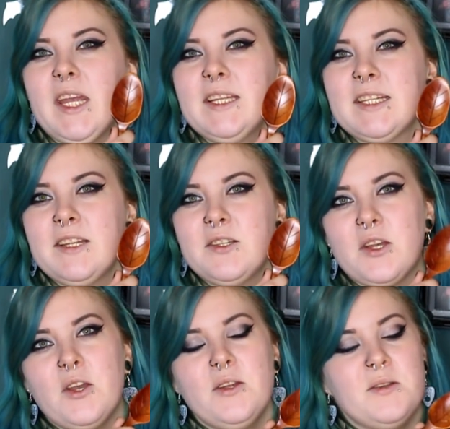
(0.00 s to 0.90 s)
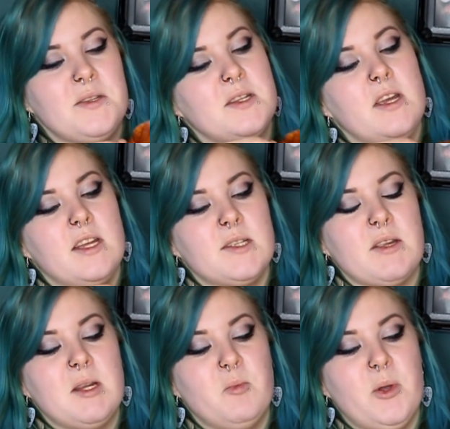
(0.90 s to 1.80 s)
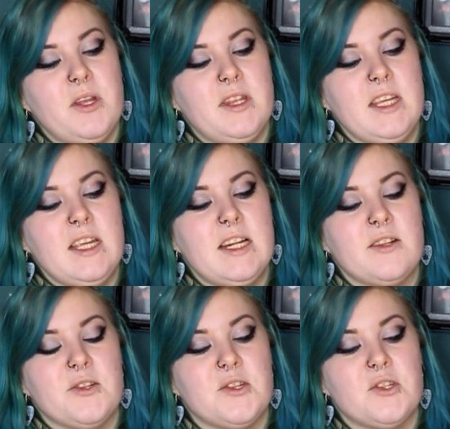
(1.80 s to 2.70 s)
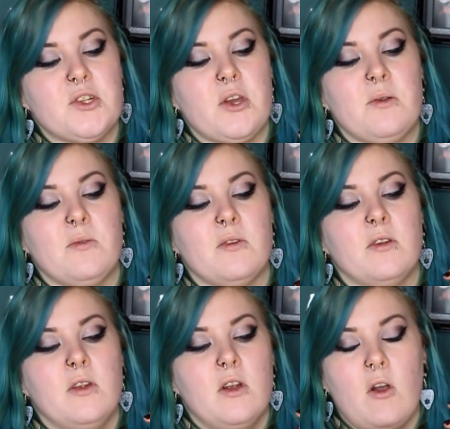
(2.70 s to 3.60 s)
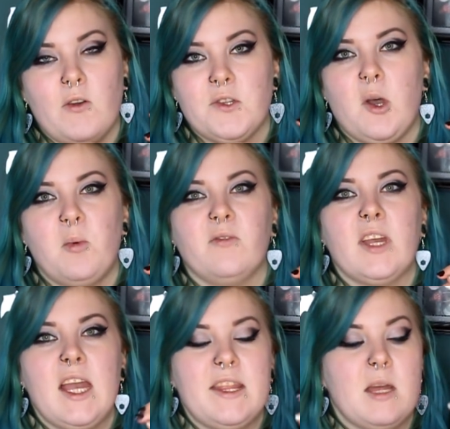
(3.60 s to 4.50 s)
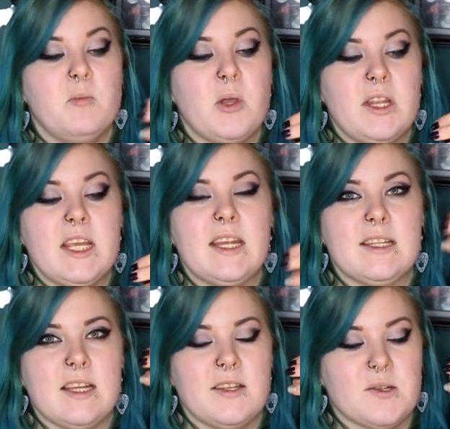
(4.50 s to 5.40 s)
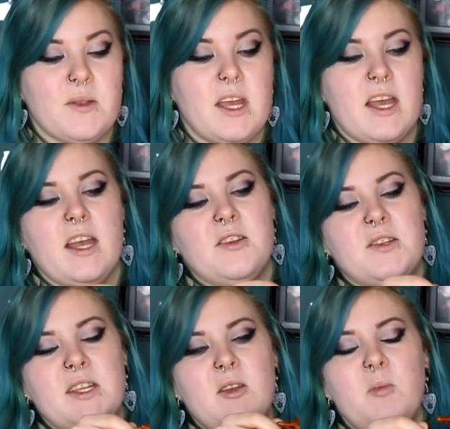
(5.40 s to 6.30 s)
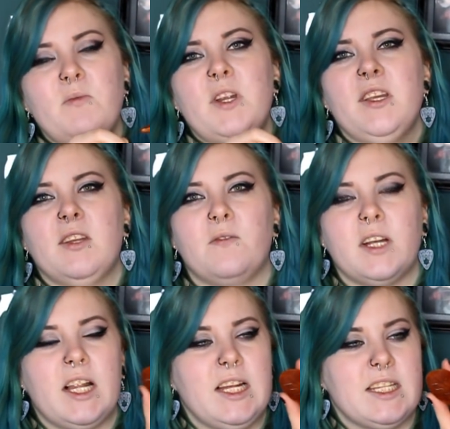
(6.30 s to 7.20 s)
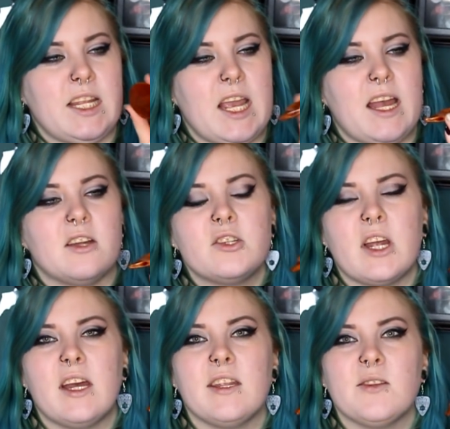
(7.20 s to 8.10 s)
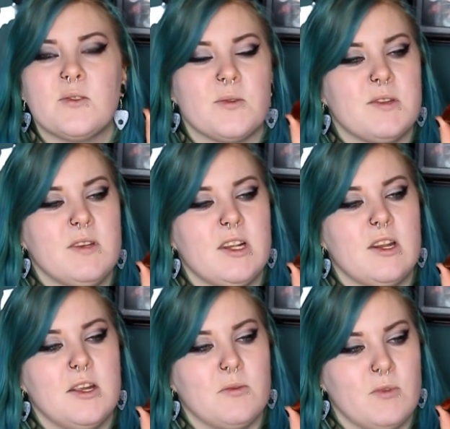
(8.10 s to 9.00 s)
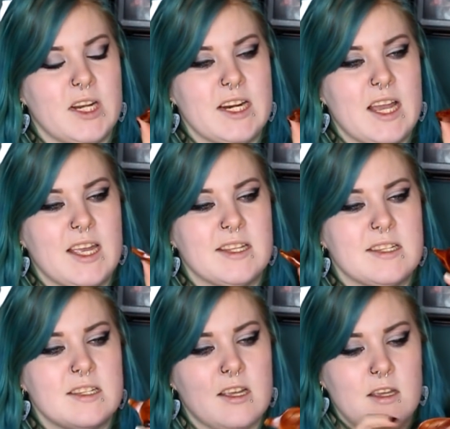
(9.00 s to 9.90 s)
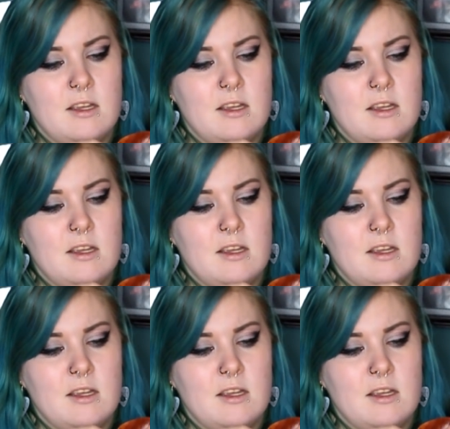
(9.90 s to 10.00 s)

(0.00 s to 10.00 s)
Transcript: incense cones, so I can put the little stone on top of it and then burn the incense on there. I just think it would be really good for collecting the ash, and it's also going to look really nice. I